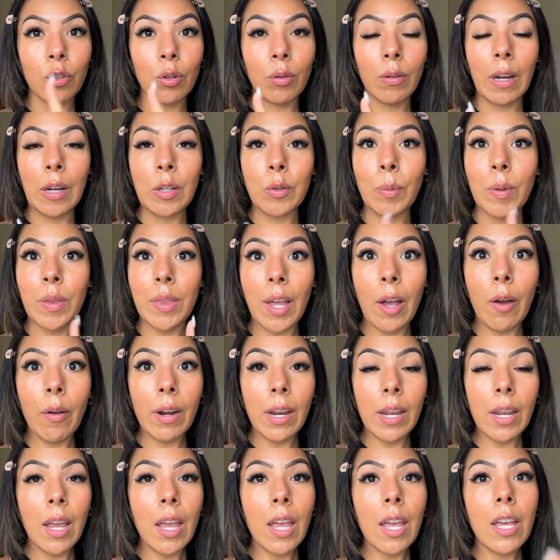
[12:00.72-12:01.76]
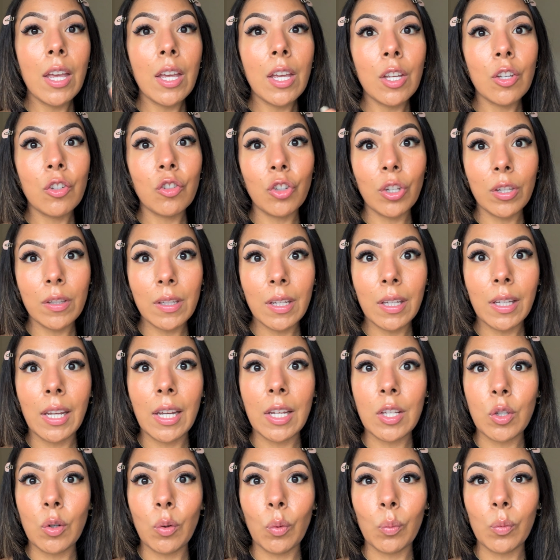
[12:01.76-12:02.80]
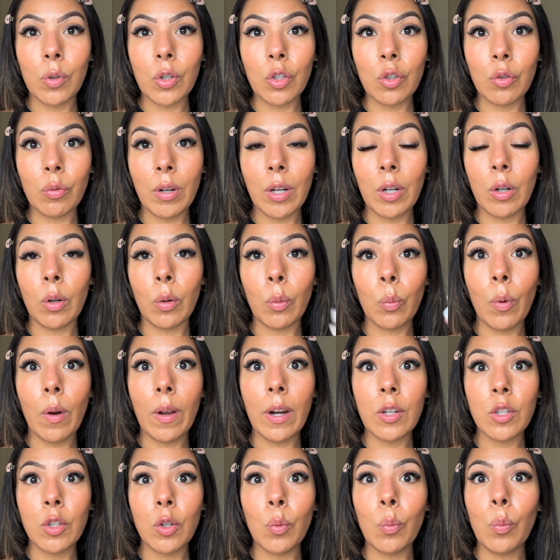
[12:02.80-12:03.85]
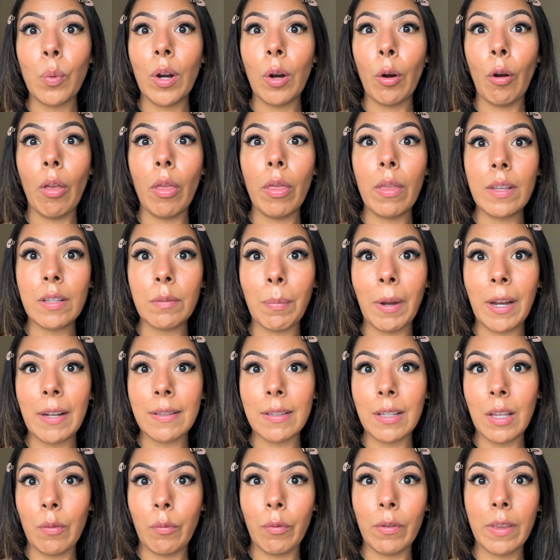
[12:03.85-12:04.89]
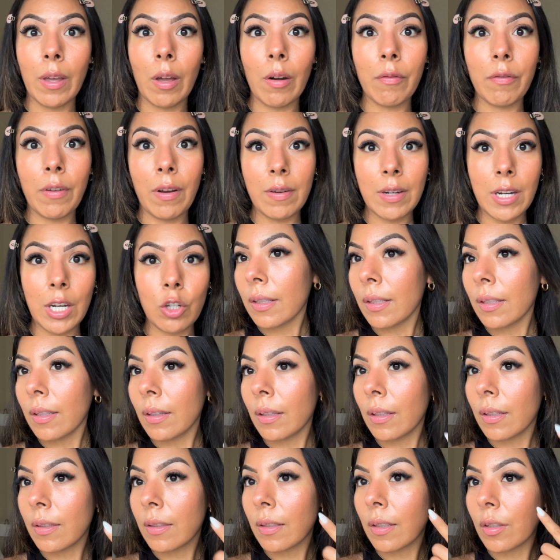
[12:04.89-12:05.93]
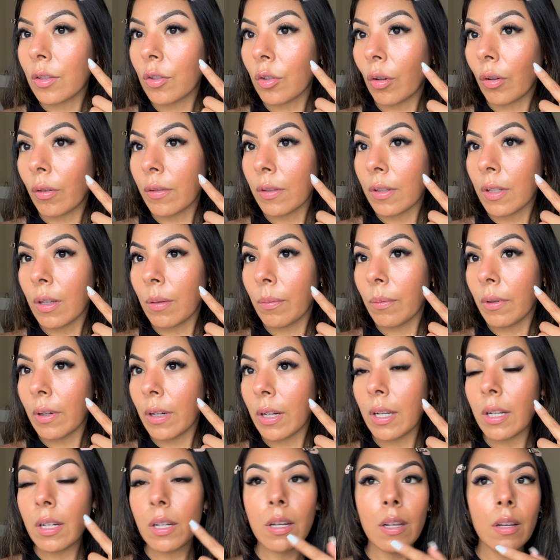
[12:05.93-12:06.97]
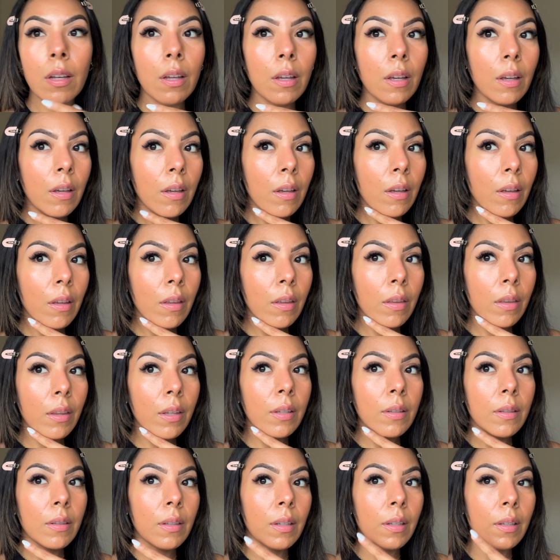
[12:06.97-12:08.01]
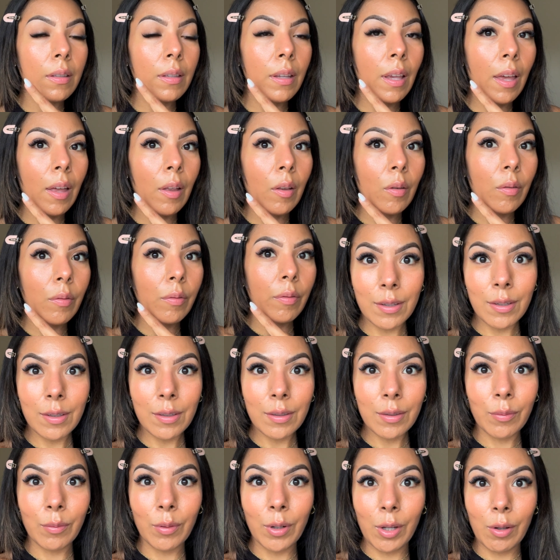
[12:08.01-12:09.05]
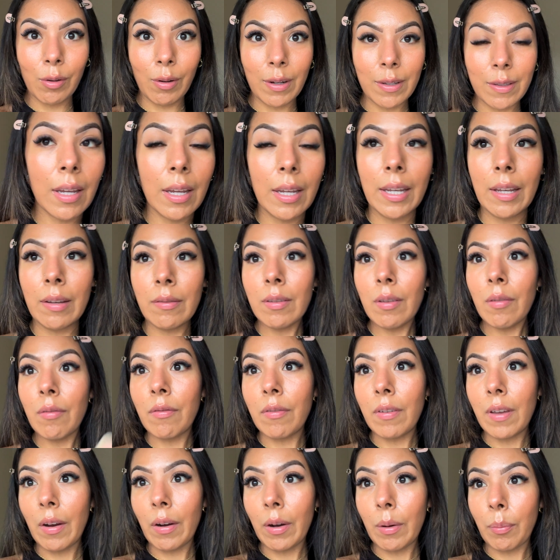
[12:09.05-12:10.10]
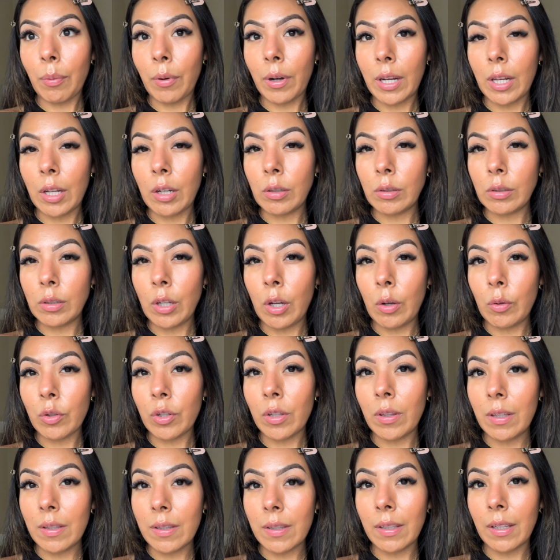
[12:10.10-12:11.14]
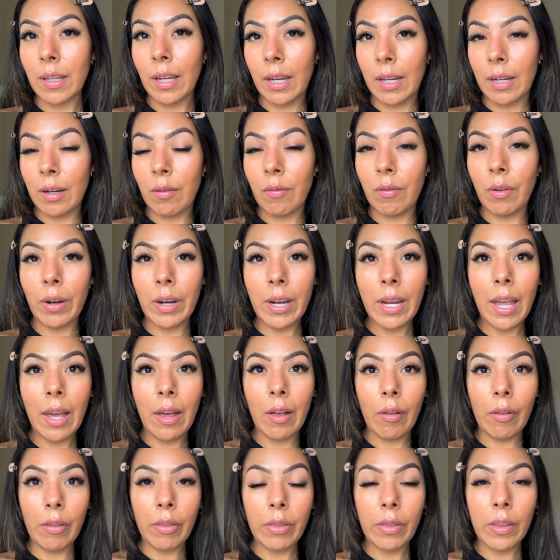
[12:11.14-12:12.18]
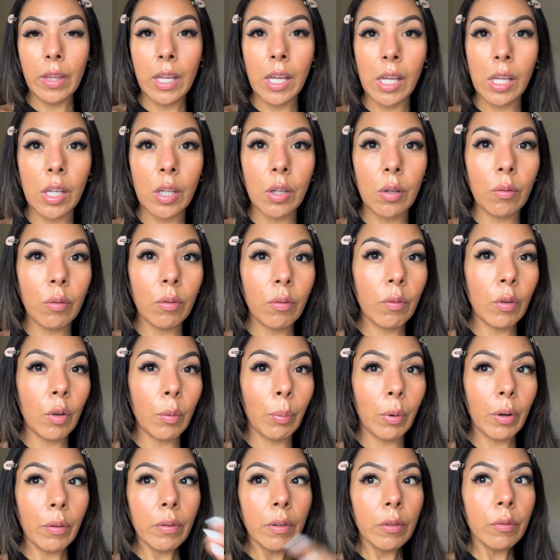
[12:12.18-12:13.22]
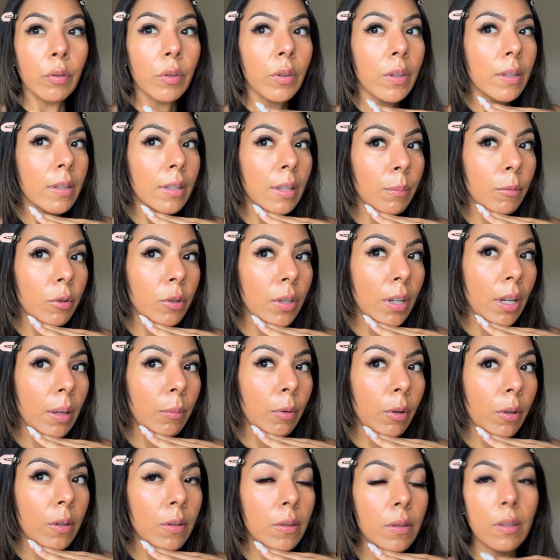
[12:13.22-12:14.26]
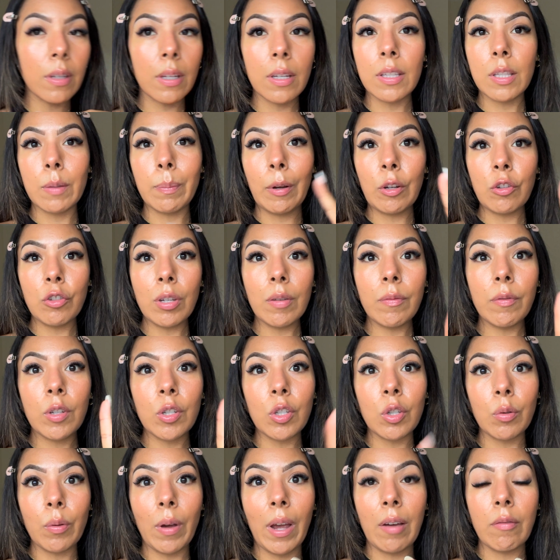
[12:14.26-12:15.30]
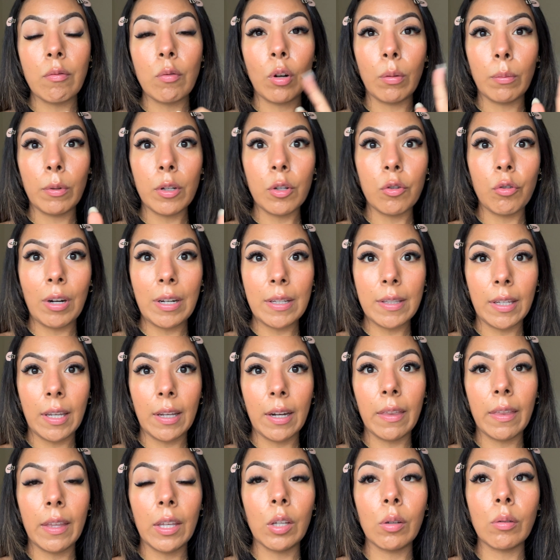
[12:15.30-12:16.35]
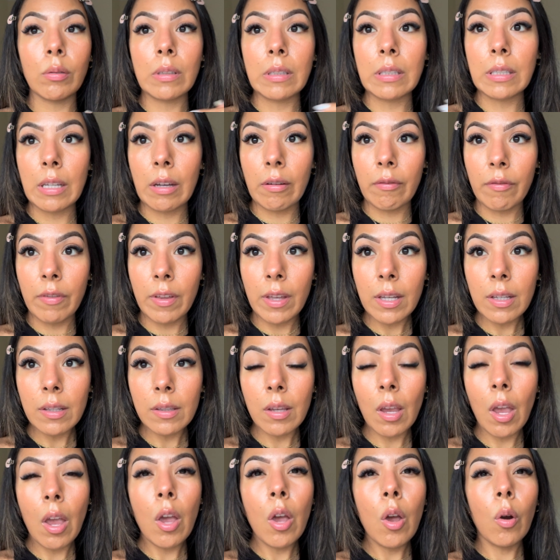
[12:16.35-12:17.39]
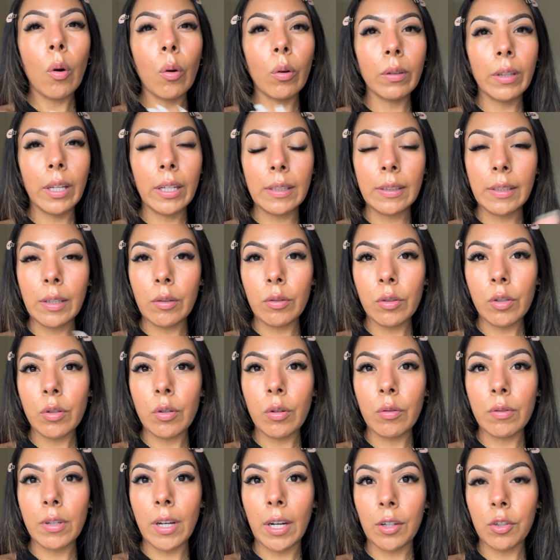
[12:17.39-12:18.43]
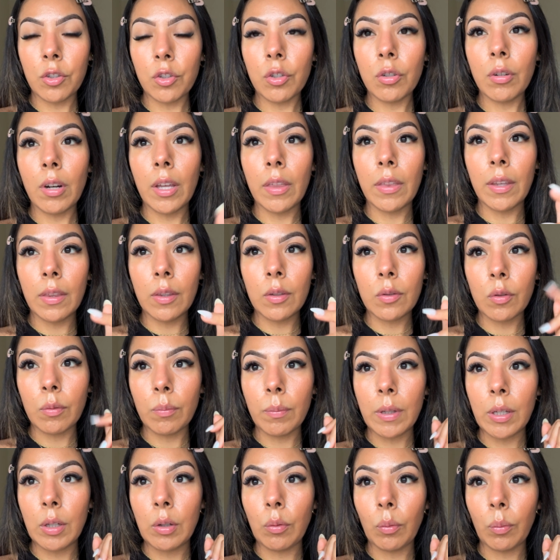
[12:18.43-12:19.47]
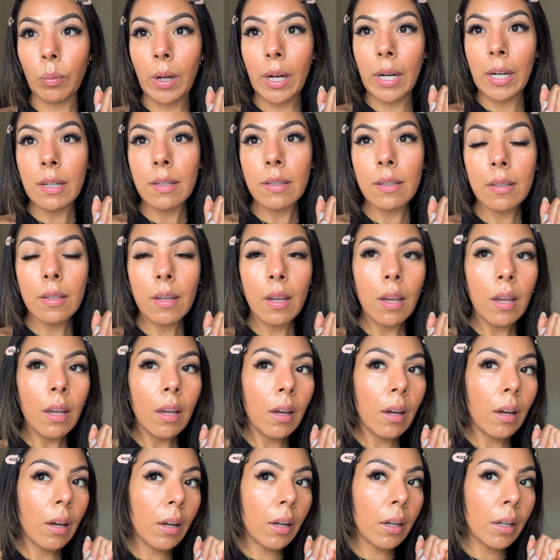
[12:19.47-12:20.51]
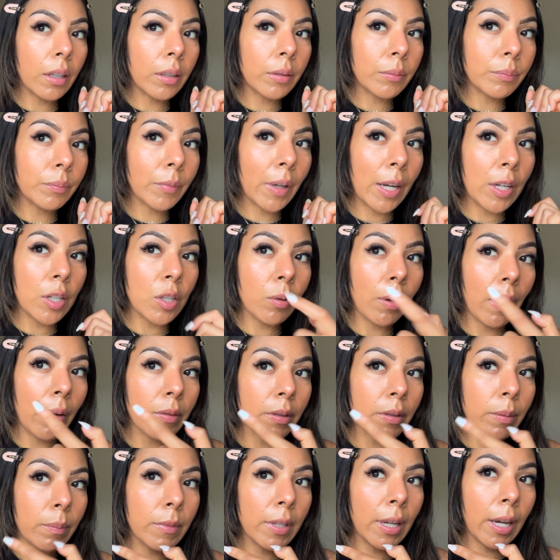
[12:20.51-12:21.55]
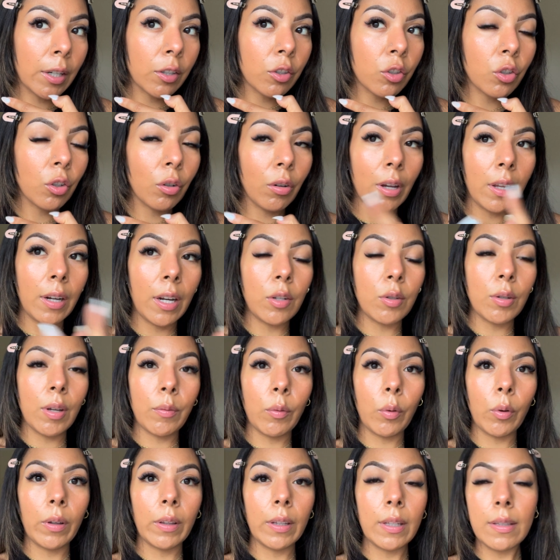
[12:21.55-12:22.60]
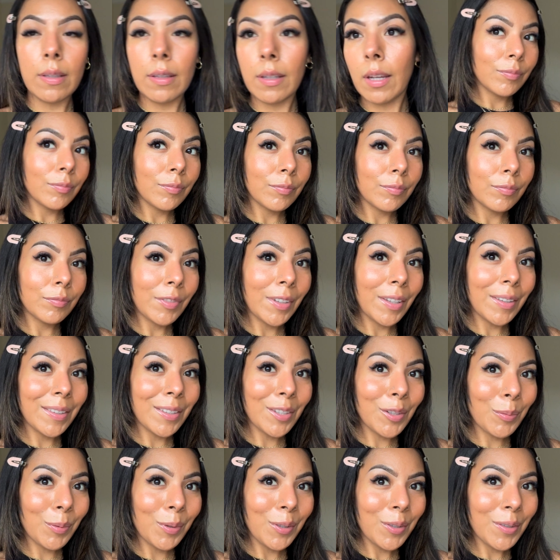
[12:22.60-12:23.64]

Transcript: guys without it, just in case you're wondering or wanted to wear this by itself without a foundation. This is Charlotte Tilbury. This is e.l.f. What do you guys think? It gives a very pretty glow to the skin, very healthy, youthful, perfect for the summertime, honestly. Especially if you do have normal dry skin, I think you'll love this. Or like little to no texture, I think this will be great. Um, I do have some texture and I do have oily skin, this looks